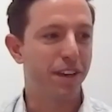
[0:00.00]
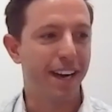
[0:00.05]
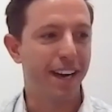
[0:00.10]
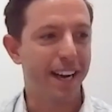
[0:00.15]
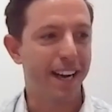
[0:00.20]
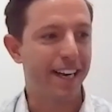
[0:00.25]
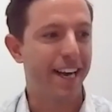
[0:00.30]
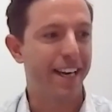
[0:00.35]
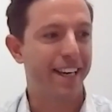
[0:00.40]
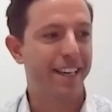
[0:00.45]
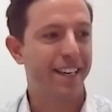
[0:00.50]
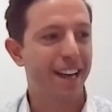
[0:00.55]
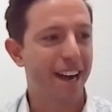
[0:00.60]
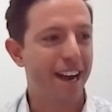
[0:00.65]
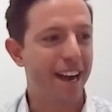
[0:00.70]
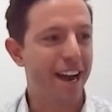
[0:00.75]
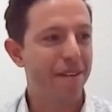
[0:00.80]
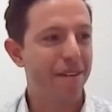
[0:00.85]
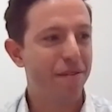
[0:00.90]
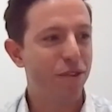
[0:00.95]
And I
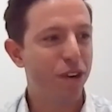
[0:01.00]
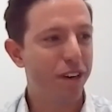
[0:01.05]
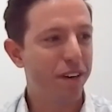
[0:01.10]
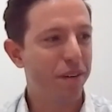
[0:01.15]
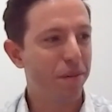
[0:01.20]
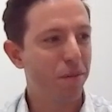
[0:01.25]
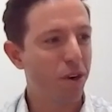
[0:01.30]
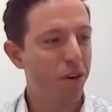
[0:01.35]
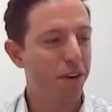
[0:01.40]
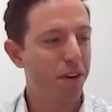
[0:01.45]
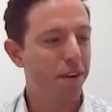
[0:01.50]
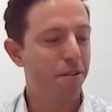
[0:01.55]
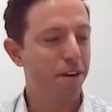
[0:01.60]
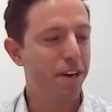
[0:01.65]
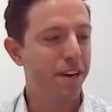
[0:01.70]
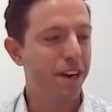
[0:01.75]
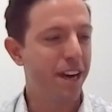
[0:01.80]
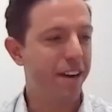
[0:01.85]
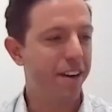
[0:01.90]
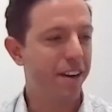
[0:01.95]
have one
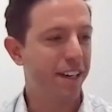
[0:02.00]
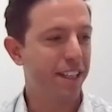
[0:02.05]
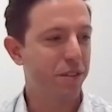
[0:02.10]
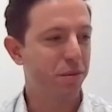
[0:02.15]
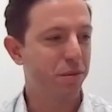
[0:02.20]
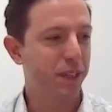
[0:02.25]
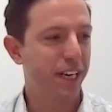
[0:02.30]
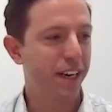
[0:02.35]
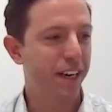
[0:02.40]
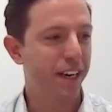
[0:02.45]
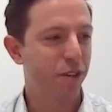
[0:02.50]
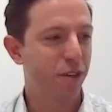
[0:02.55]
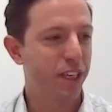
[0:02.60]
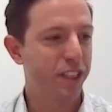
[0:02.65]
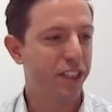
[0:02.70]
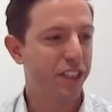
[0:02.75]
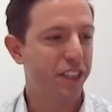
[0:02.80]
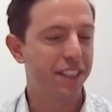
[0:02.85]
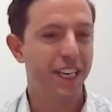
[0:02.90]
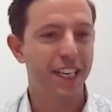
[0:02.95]
written down here because we got a
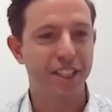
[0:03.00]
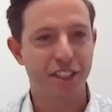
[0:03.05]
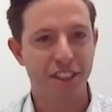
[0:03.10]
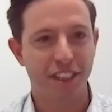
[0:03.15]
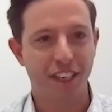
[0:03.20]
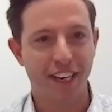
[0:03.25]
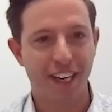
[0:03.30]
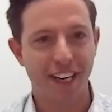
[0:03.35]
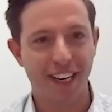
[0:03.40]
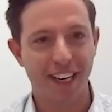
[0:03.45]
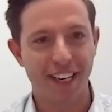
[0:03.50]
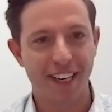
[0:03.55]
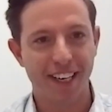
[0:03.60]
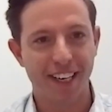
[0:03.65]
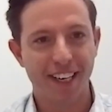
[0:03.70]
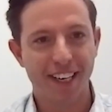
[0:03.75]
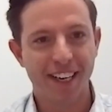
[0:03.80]
question yesterday